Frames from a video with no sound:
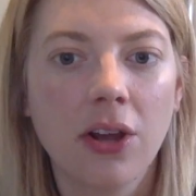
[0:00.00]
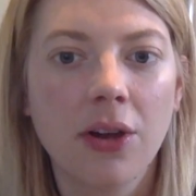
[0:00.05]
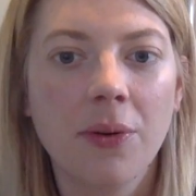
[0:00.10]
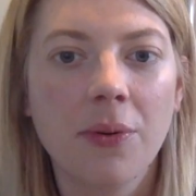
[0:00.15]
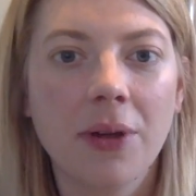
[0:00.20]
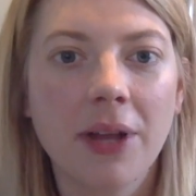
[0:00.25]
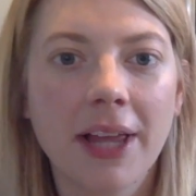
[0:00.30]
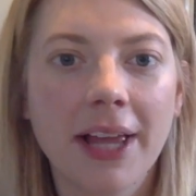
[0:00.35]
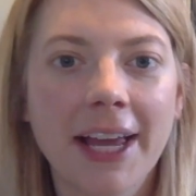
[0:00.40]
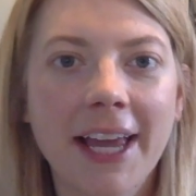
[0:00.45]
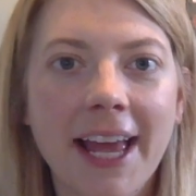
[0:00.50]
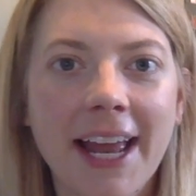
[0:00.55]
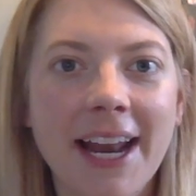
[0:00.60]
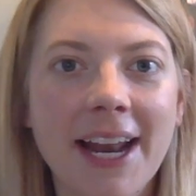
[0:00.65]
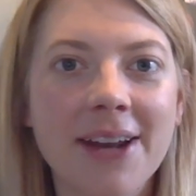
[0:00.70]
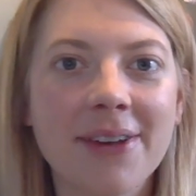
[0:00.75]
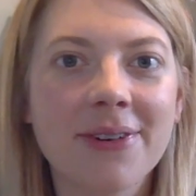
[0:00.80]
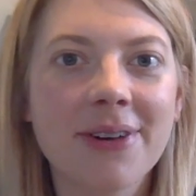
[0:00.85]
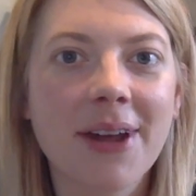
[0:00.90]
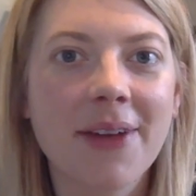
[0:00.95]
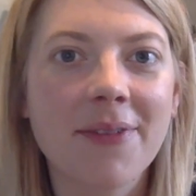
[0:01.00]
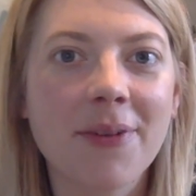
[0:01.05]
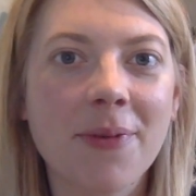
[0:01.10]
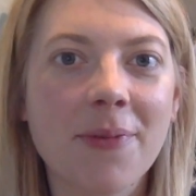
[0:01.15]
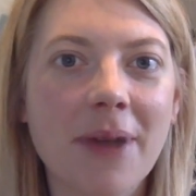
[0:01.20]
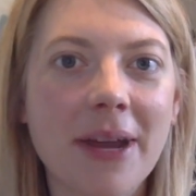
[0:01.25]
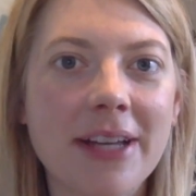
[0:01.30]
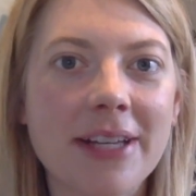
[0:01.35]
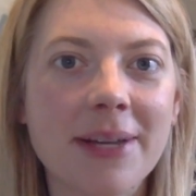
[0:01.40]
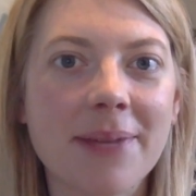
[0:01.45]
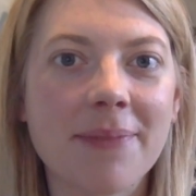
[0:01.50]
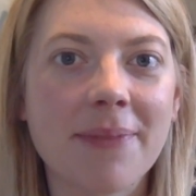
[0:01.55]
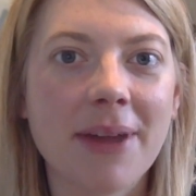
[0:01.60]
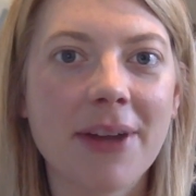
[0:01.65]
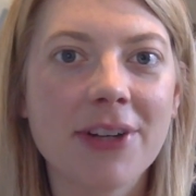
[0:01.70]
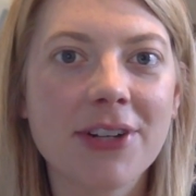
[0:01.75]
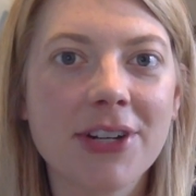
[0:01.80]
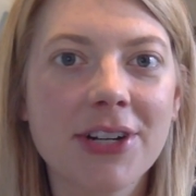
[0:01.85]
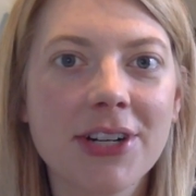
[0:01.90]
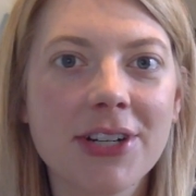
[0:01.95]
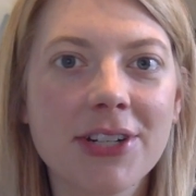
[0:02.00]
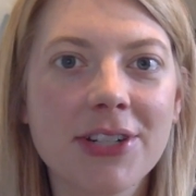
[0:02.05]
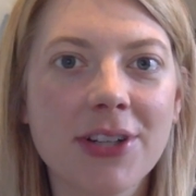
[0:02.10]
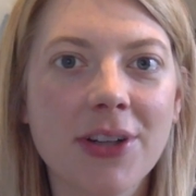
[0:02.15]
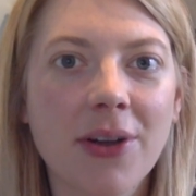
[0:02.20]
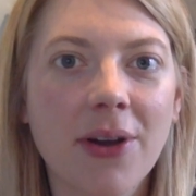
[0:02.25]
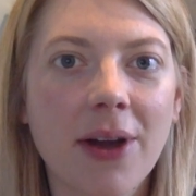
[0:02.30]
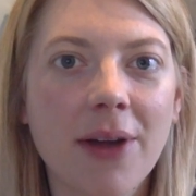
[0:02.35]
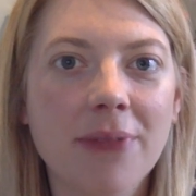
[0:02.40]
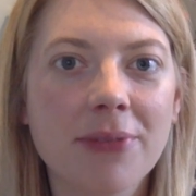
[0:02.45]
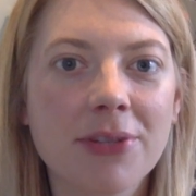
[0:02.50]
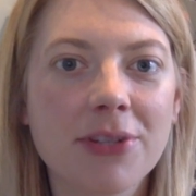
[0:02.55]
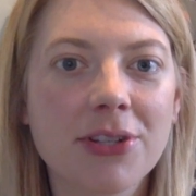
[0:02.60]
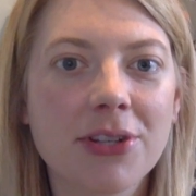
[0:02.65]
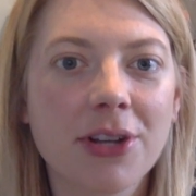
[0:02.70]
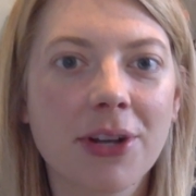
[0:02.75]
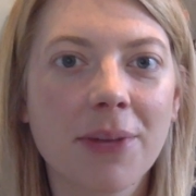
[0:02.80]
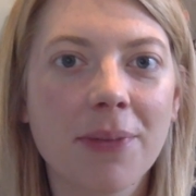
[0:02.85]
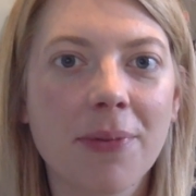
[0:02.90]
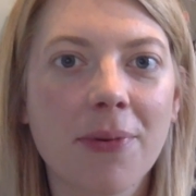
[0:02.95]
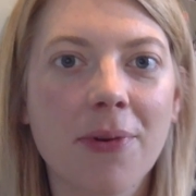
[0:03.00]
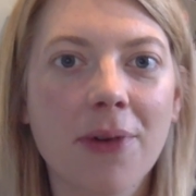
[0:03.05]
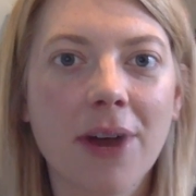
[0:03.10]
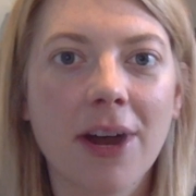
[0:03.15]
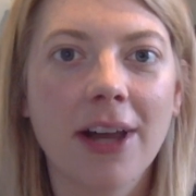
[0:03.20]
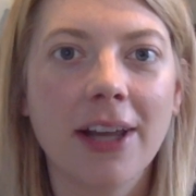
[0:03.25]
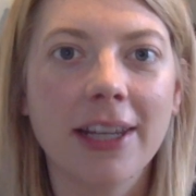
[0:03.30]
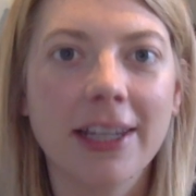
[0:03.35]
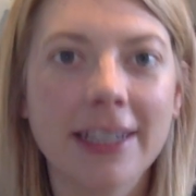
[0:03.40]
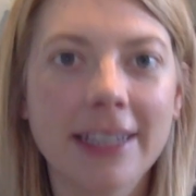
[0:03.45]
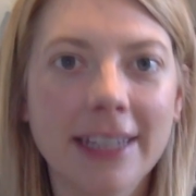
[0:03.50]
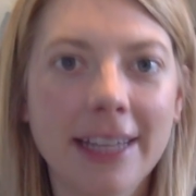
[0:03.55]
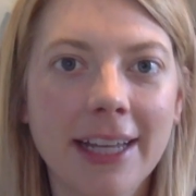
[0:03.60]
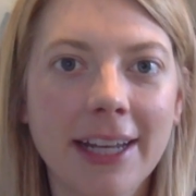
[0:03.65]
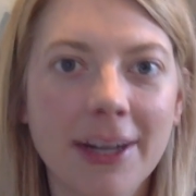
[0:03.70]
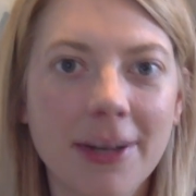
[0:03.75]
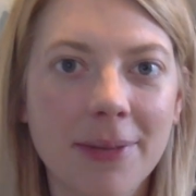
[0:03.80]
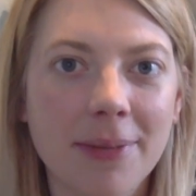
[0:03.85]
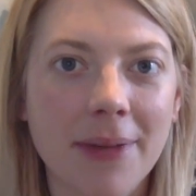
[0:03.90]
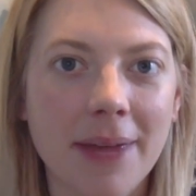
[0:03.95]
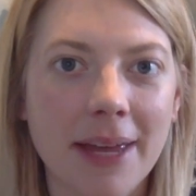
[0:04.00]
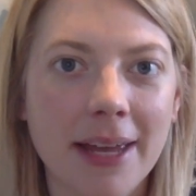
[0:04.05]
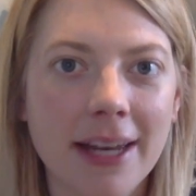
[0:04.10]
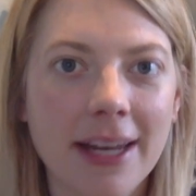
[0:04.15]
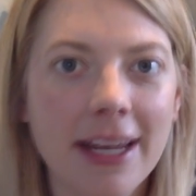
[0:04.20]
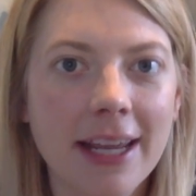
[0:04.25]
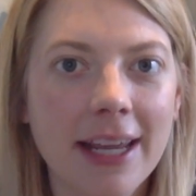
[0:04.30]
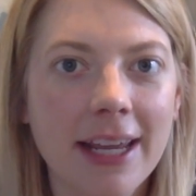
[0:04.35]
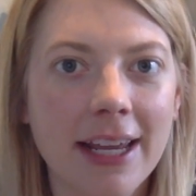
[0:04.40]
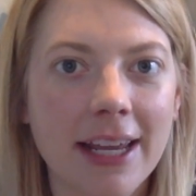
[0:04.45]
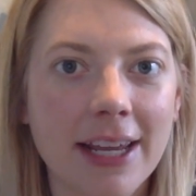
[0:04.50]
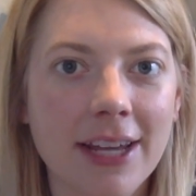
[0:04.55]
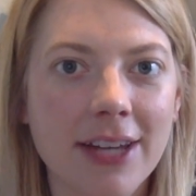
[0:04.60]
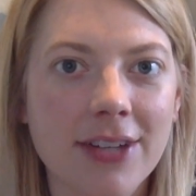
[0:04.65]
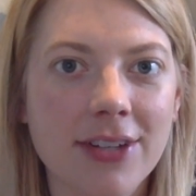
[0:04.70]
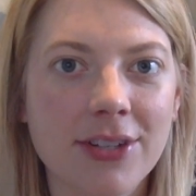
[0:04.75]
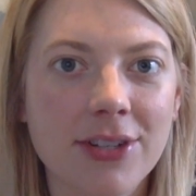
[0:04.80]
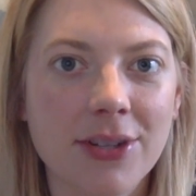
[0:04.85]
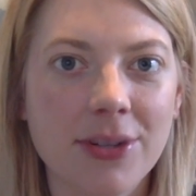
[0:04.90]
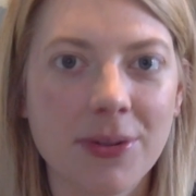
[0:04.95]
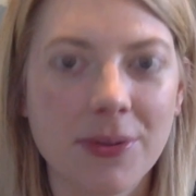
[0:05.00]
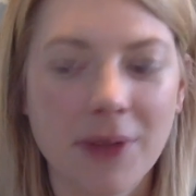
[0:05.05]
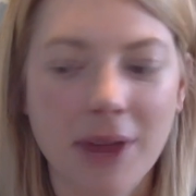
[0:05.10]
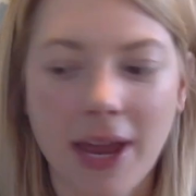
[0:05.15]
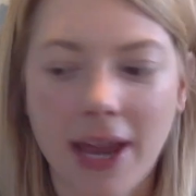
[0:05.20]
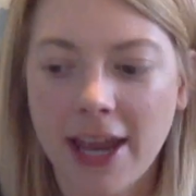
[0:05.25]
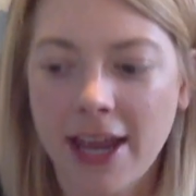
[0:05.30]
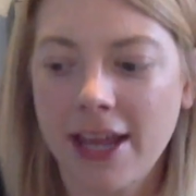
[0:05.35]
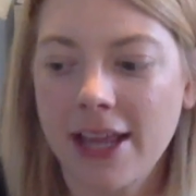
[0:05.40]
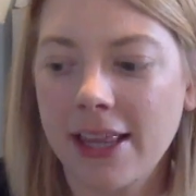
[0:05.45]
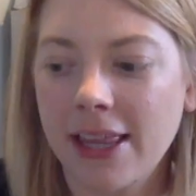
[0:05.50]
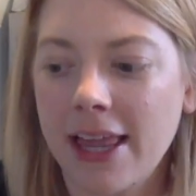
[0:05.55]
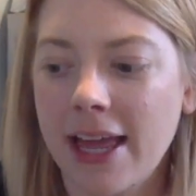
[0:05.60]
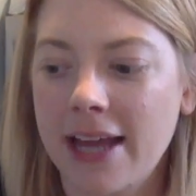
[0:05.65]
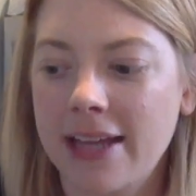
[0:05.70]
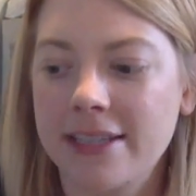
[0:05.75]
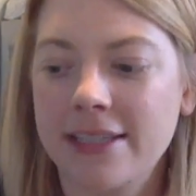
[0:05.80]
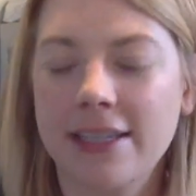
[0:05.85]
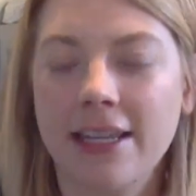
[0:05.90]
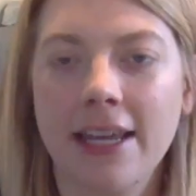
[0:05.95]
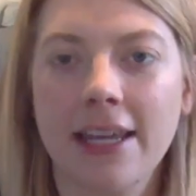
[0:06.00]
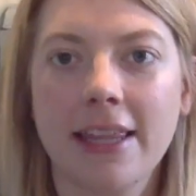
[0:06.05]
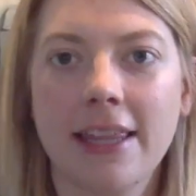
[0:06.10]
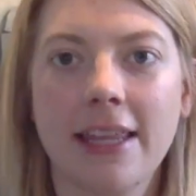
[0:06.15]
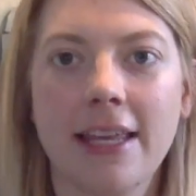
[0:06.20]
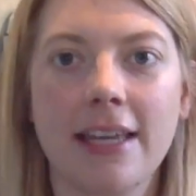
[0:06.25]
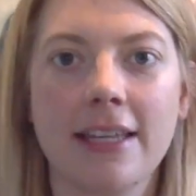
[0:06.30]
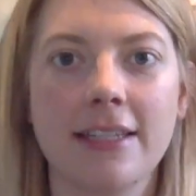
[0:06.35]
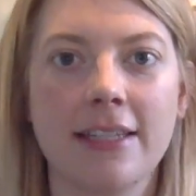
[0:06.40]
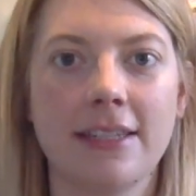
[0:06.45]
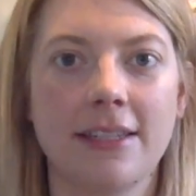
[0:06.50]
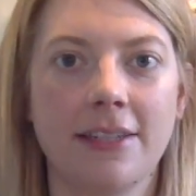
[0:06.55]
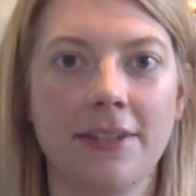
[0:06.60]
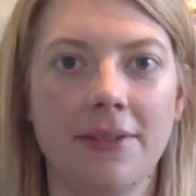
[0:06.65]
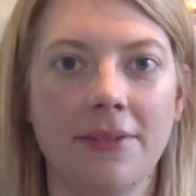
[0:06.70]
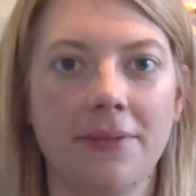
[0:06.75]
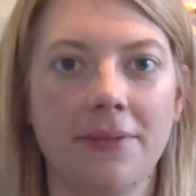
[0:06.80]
Well, again, I don't have a way to measure, so I'm just going to pour a little bit into a glass like this.